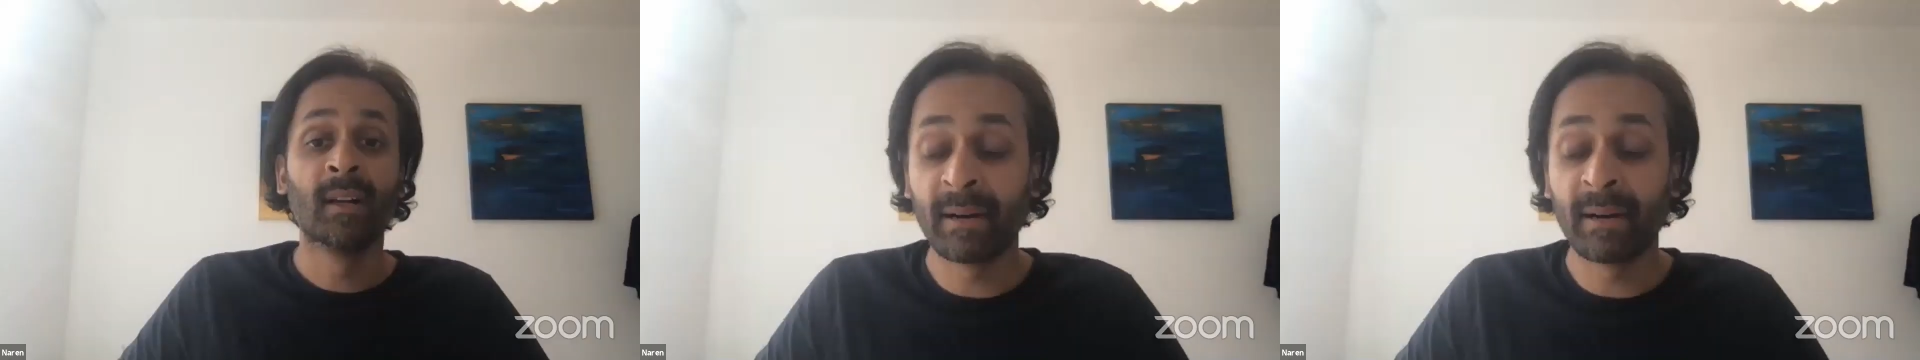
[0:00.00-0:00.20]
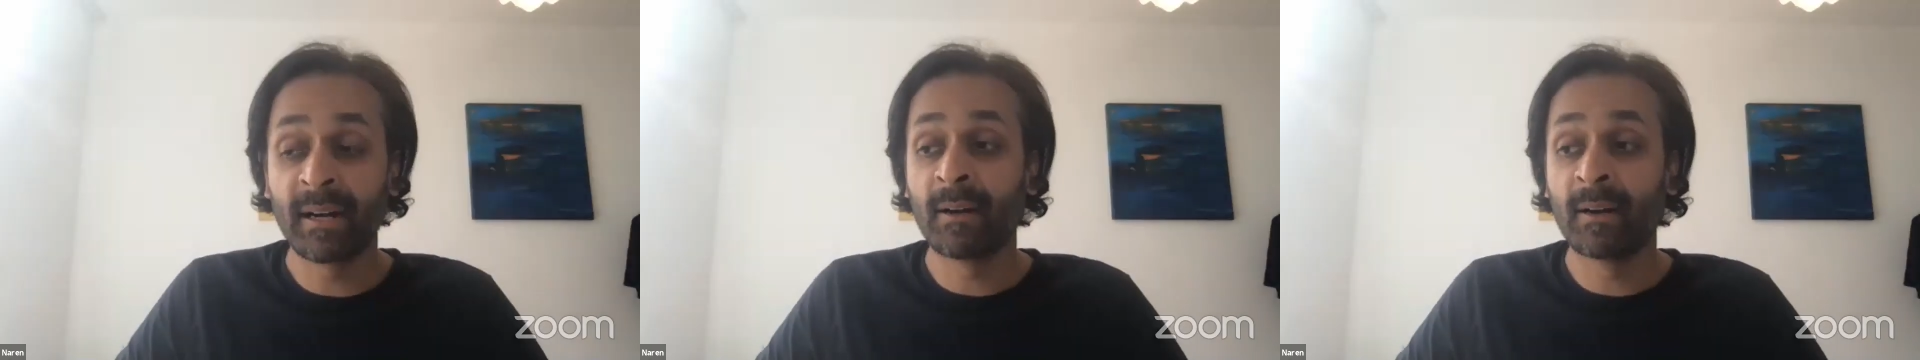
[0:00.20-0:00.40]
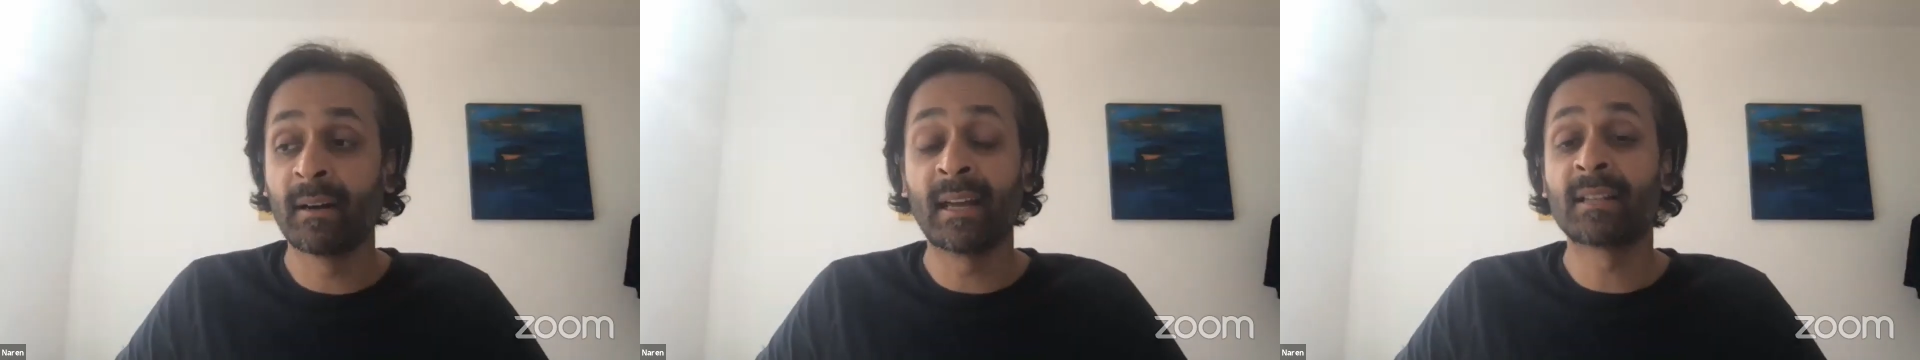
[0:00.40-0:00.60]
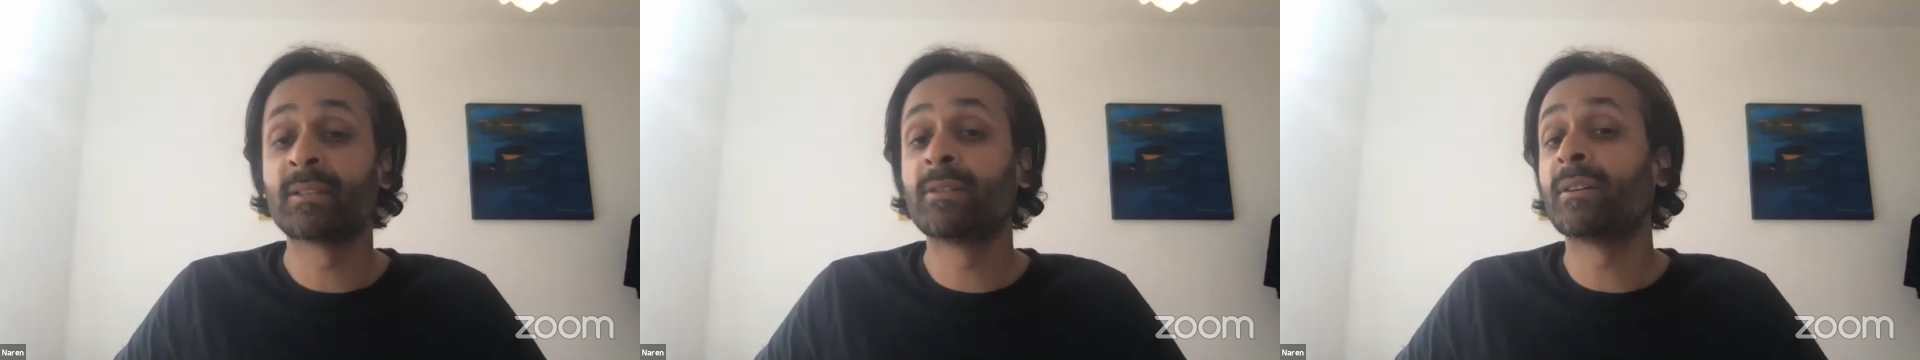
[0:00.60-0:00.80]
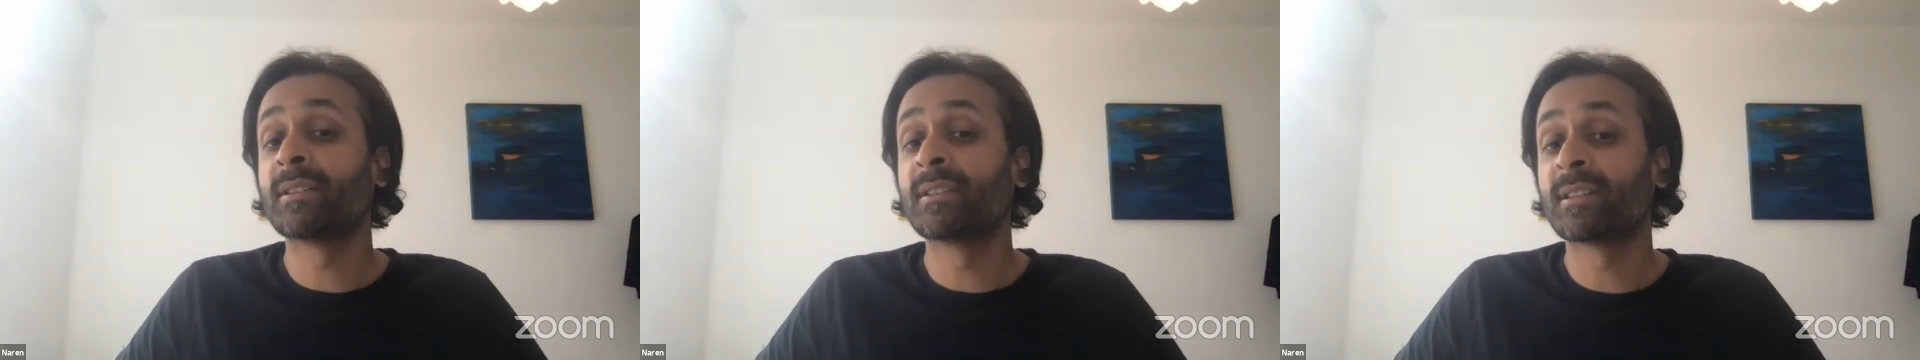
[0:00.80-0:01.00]
But that's
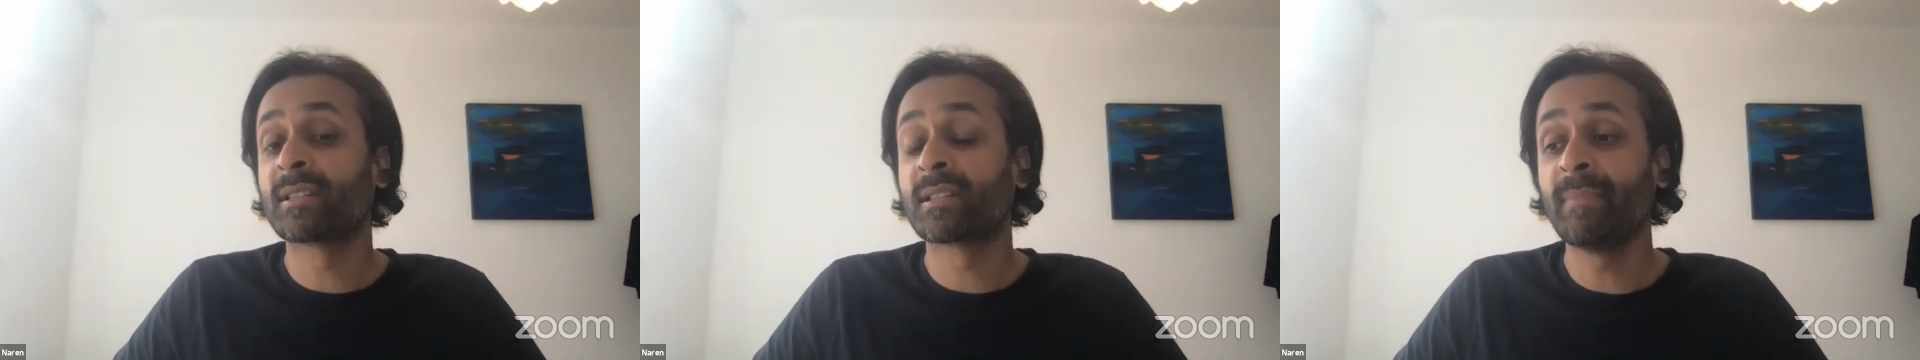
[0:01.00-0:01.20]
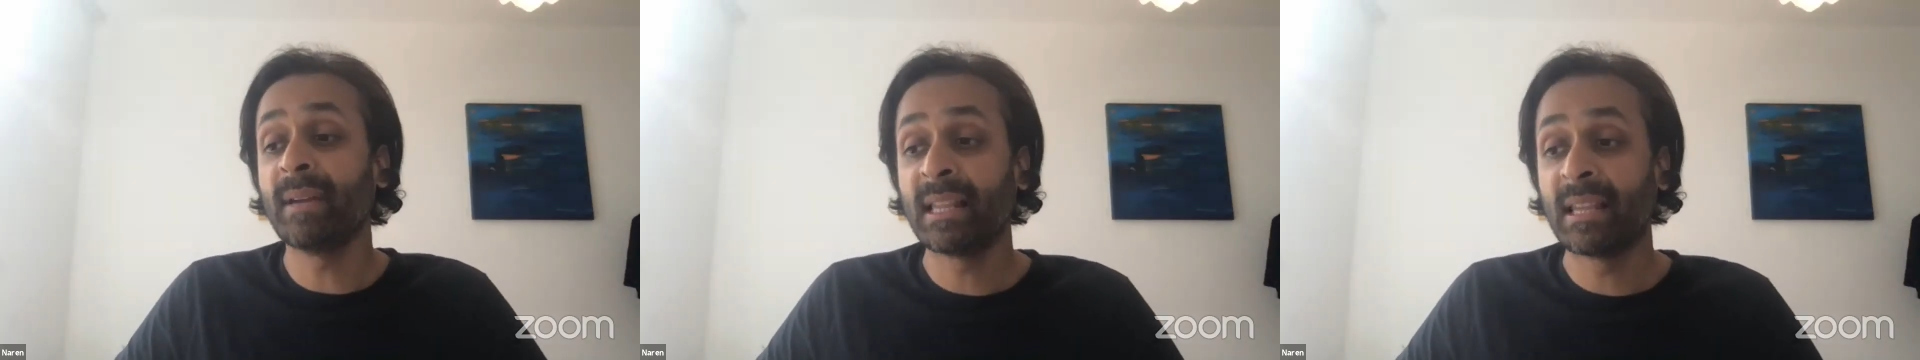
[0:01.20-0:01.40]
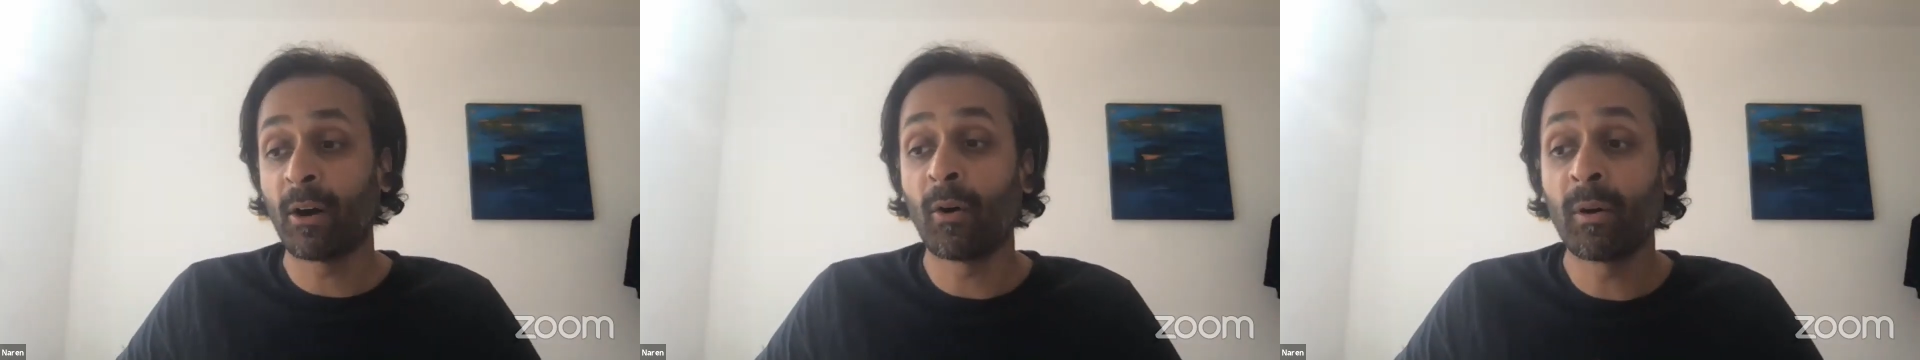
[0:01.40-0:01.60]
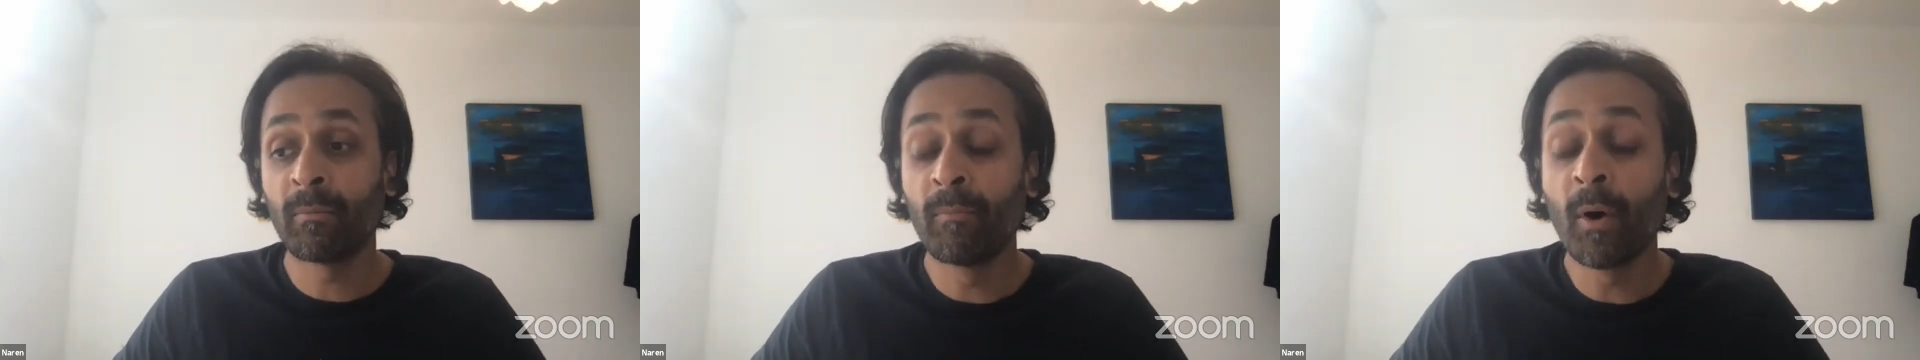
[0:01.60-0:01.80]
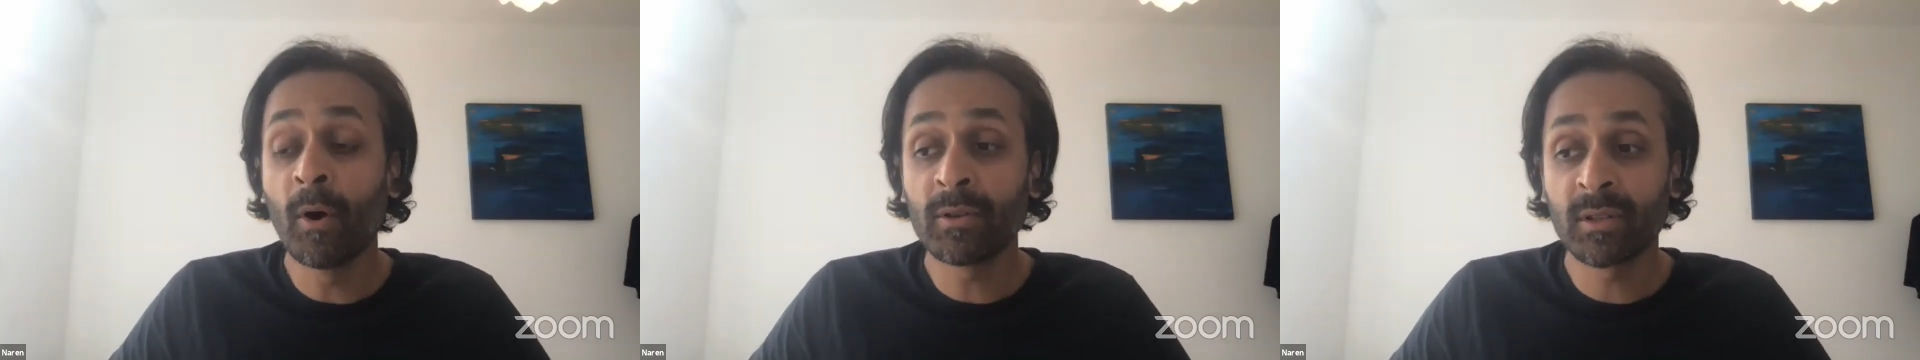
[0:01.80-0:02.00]
not just me.
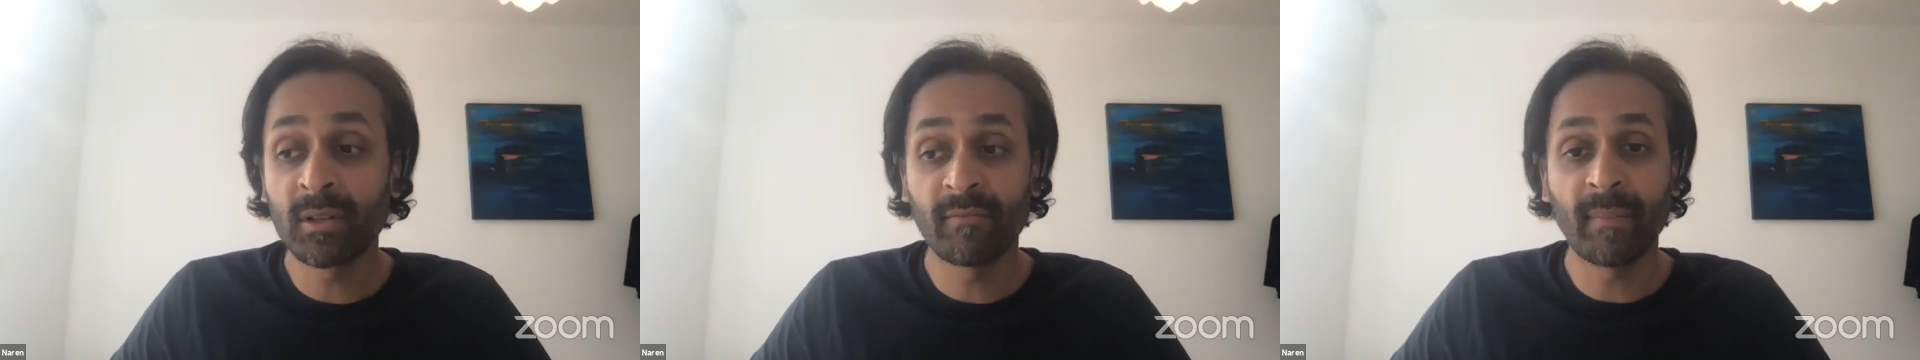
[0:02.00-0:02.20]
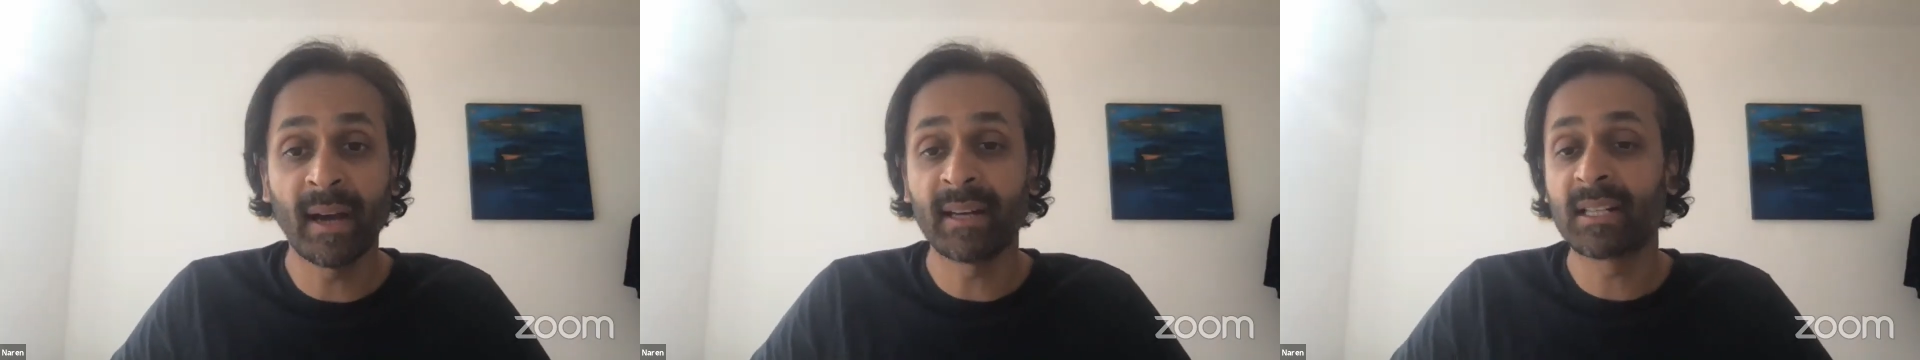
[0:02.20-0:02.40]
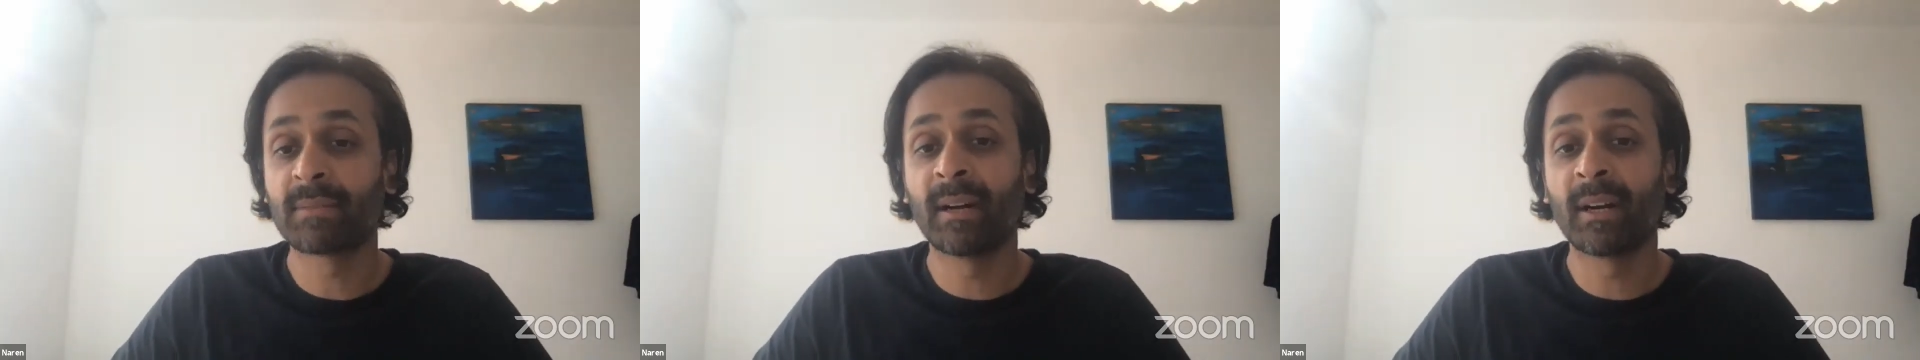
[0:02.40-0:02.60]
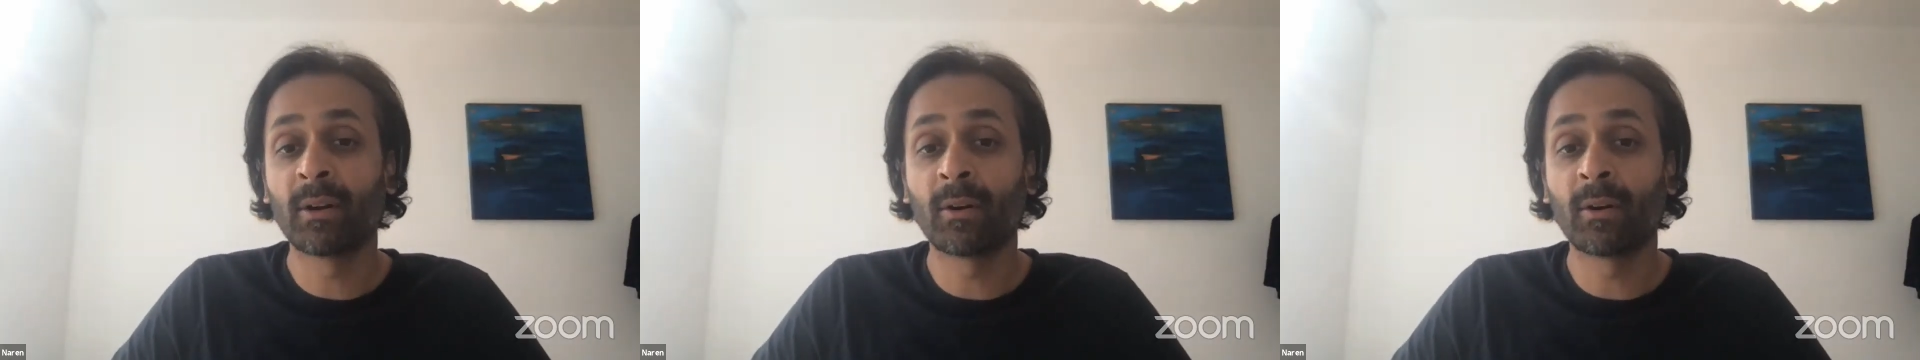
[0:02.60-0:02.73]
Most of management